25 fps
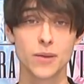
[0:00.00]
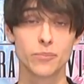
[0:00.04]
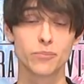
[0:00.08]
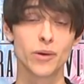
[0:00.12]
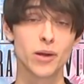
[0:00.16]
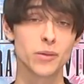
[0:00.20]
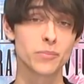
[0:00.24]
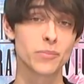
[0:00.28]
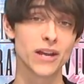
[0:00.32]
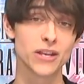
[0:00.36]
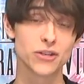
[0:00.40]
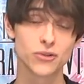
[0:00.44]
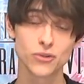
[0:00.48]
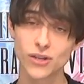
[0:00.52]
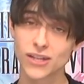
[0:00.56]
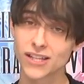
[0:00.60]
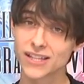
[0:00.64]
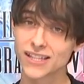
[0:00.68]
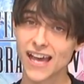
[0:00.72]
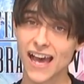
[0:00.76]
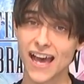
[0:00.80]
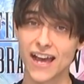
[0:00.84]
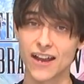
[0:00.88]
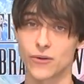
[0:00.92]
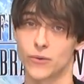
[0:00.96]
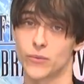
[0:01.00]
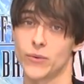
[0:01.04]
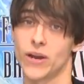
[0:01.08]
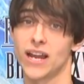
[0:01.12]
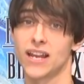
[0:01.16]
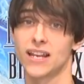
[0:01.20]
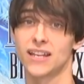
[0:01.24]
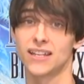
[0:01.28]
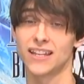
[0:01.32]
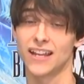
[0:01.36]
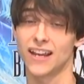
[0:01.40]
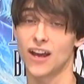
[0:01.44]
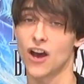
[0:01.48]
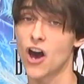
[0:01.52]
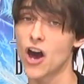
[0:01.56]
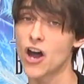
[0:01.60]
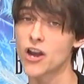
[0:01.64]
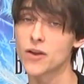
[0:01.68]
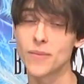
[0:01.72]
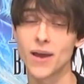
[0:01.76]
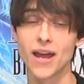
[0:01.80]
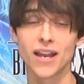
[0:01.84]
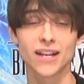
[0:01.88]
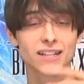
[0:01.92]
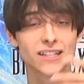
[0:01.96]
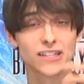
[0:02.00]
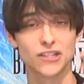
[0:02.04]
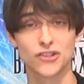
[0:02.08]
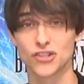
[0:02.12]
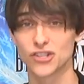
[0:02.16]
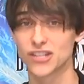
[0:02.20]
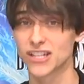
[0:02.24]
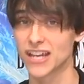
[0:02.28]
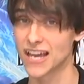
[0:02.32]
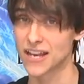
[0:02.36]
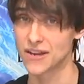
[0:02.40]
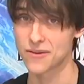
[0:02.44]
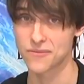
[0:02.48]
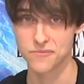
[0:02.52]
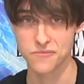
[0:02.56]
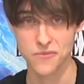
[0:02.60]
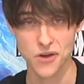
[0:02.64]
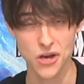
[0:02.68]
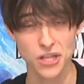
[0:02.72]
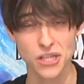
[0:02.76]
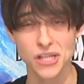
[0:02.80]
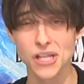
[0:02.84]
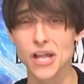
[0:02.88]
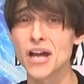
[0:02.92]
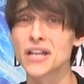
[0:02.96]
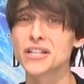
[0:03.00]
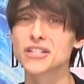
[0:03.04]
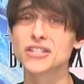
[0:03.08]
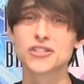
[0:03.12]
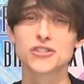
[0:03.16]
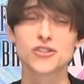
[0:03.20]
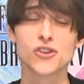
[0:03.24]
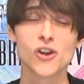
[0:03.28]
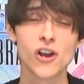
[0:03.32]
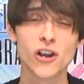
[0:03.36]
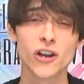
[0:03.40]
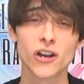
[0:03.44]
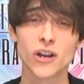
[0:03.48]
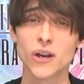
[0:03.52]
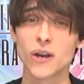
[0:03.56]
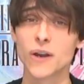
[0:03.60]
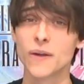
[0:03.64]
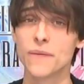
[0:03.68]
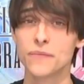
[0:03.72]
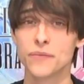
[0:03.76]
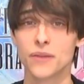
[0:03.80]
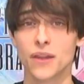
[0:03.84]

But by doing that, right, they automatically just get a lot stronger.